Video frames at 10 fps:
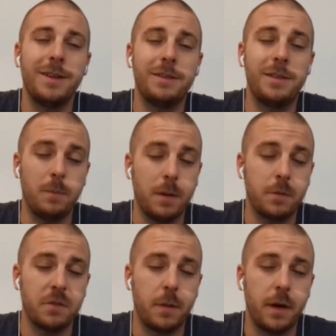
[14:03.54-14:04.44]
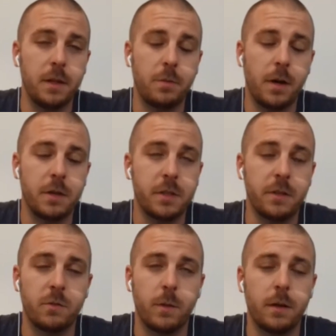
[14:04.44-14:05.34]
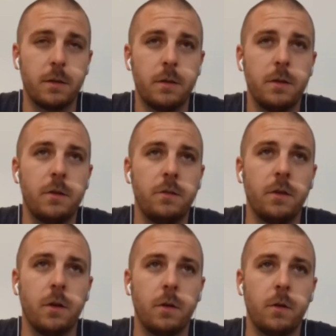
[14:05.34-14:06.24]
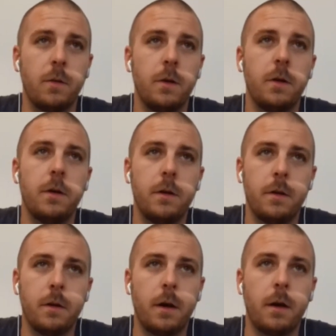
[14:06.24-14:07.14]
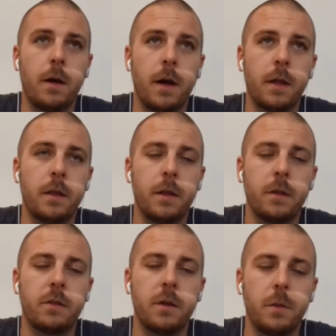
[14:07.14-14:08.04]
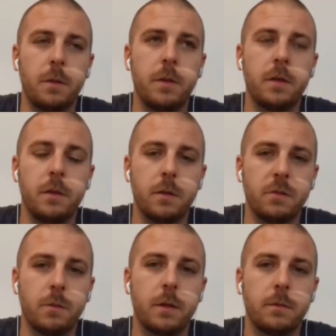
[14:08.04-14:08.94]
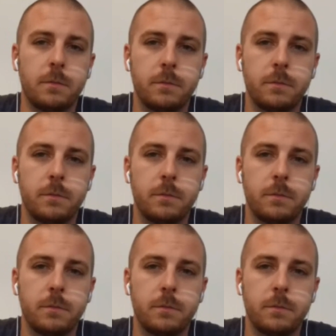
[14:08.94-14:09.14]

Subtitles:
team members behind the project as well. Yeah. So I think it's going to be a big deal as well.